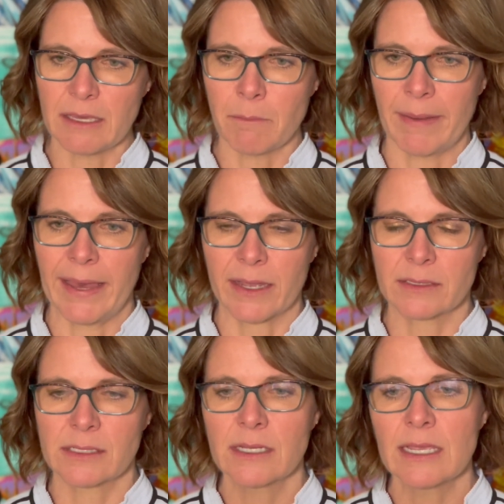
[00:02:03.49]

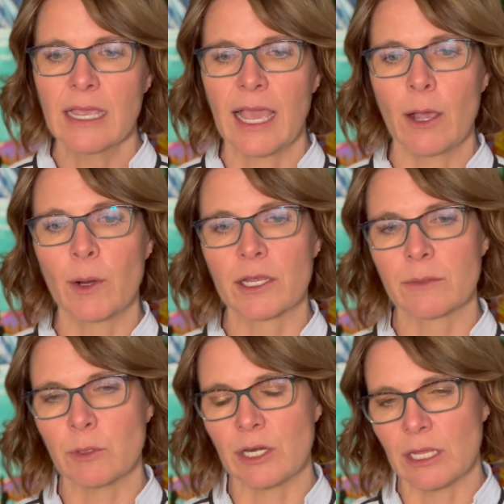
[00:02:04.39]
impact how our
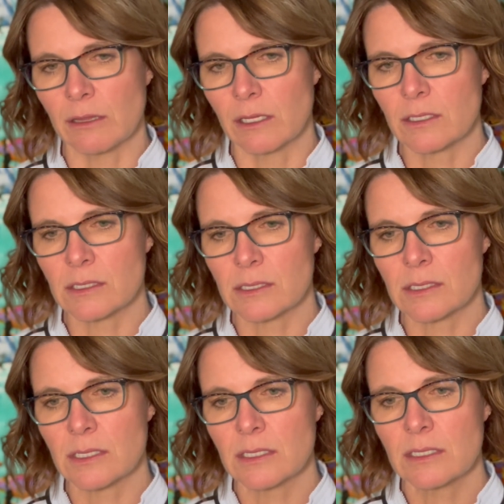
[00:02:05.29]
community looks
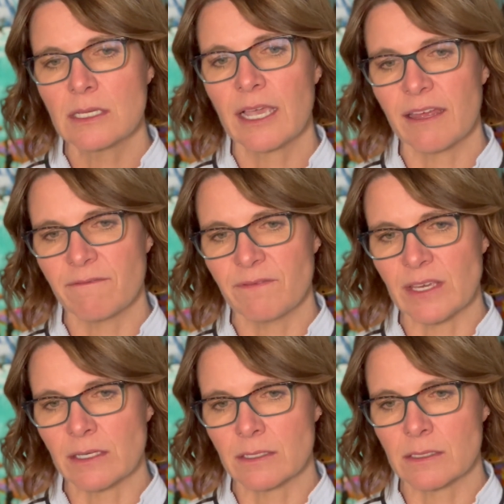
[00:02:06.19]
and
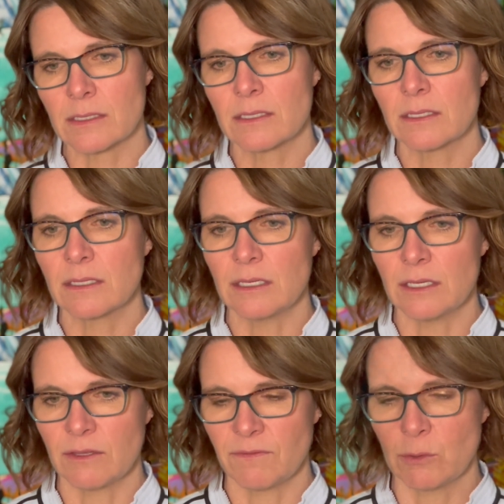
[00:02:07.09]
feels
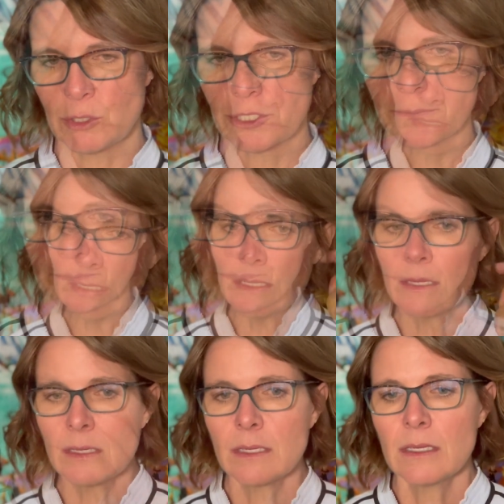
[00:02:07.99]
in the future.
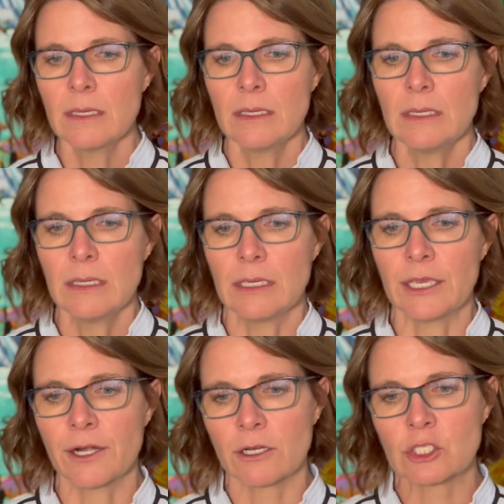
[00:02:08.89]

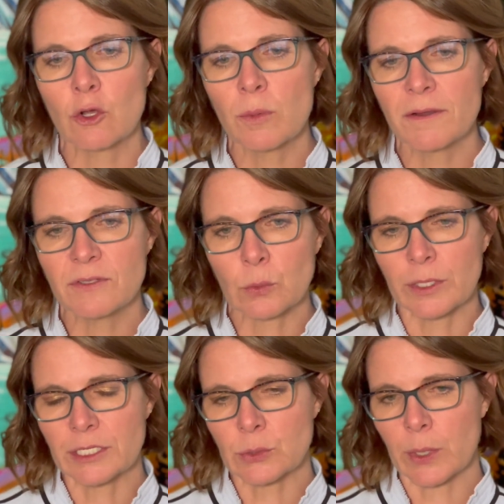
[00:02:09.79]
In October of
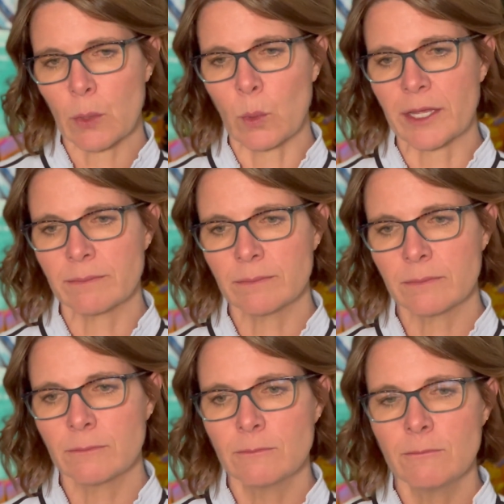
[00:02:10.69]
2021,
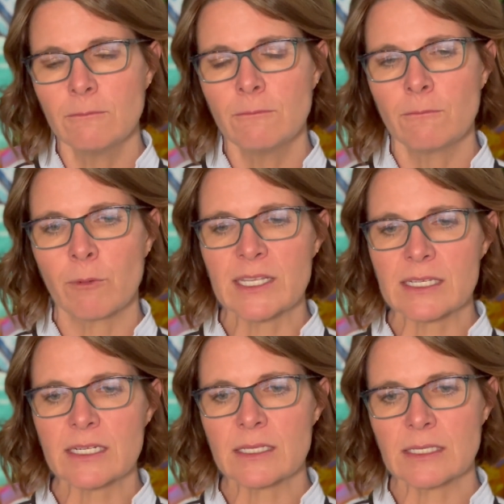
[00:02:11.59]

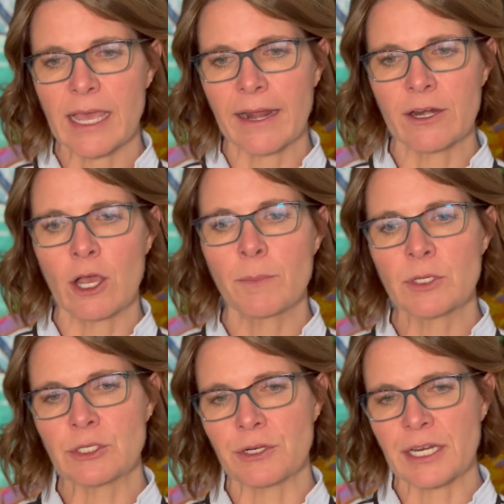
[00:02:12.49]
residents had an
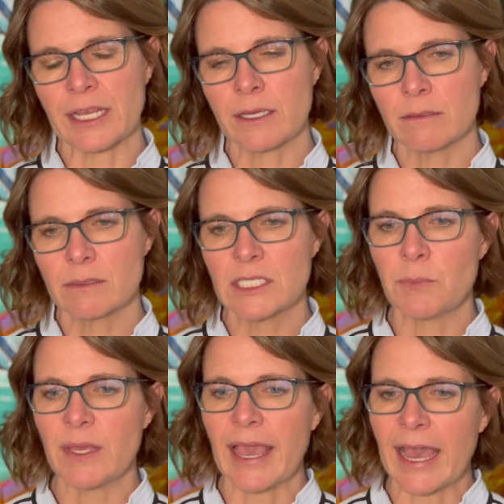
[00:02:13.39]
opportunity to
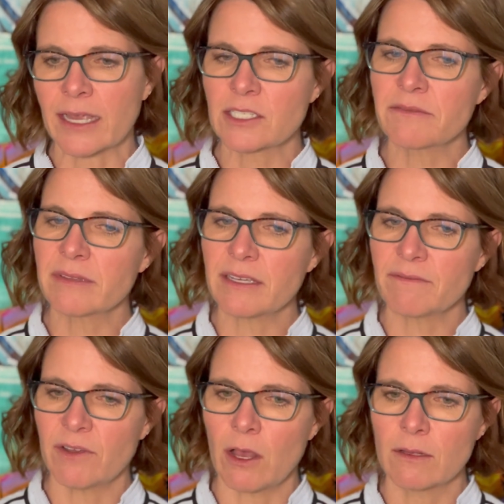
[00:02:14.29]
be actively
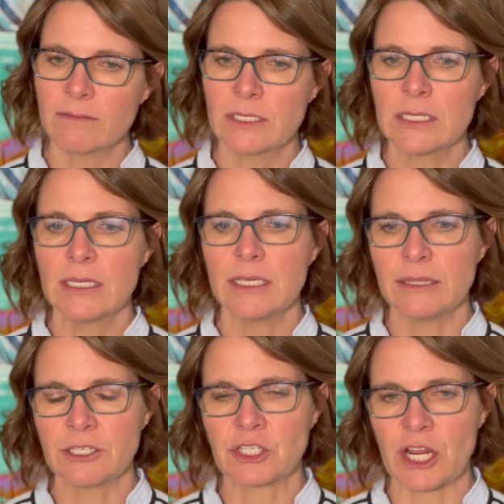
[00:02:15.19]
involved in
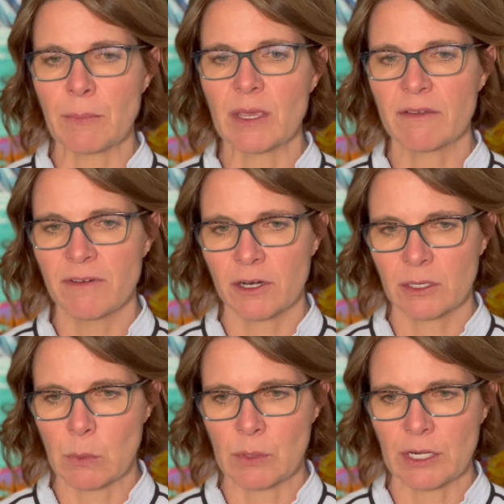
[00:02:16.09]
the shaping of our
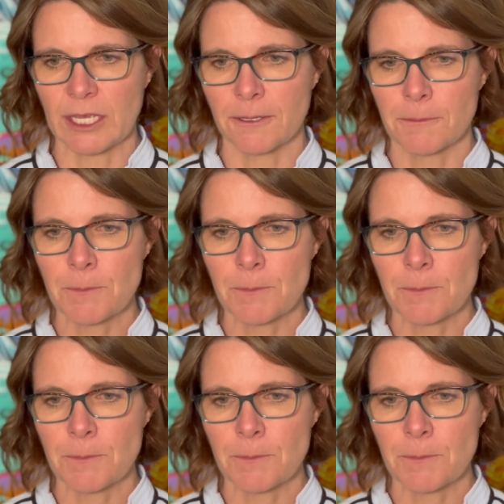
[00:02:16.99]
community.